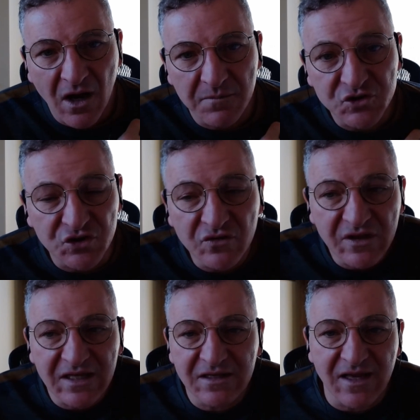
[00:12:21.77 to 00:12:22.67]
Um, do you
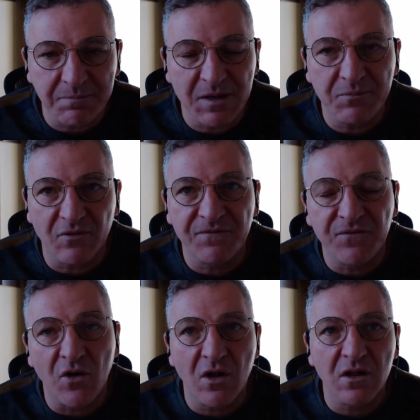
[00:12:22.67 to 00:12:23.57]
think that people
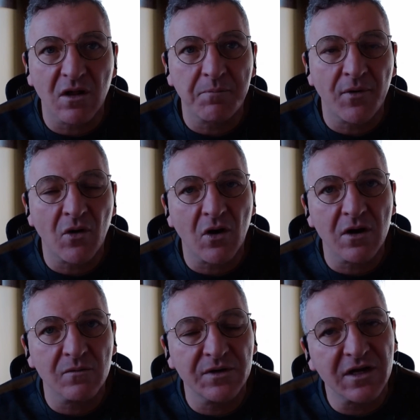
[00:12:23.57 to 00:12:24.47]
fall
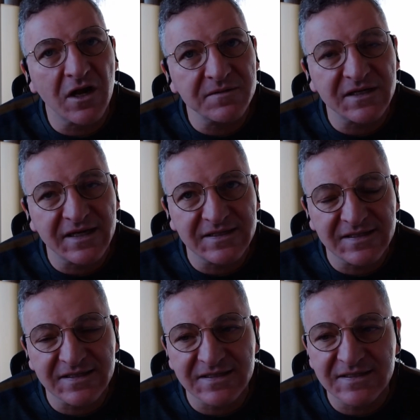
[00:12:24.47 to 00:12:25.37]
apart when it comes to
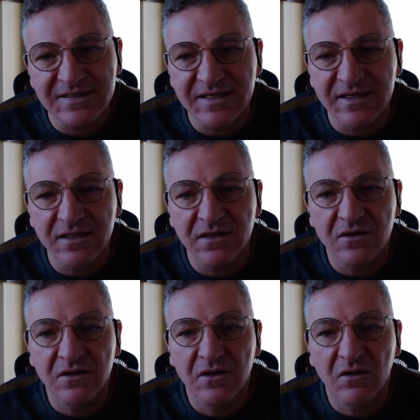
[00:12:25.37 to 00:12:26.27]
consistency
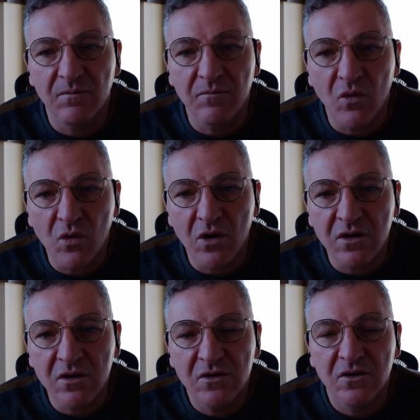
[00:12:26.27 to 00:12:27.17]
mm.
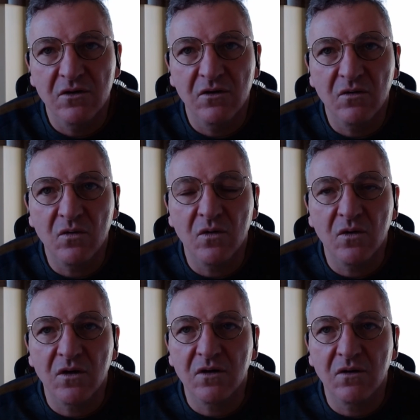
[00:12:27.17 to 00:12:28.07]
more?
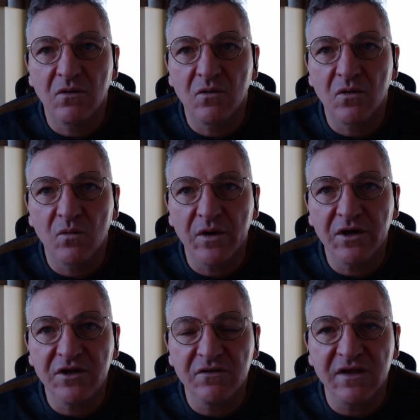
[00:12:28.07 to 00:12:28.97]
Or, or
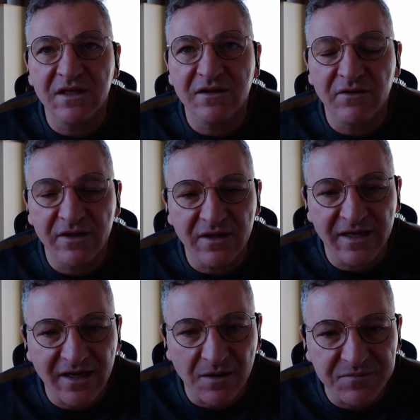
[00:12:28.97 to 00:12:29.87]
where do you think their, the
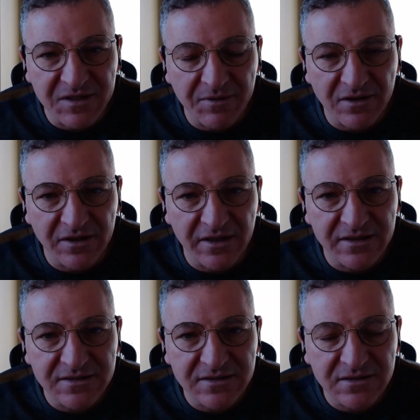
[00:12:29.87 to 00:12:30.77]
hiccup typically
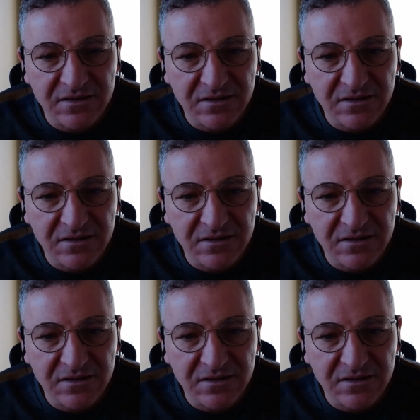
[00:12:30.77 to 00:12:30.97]
is?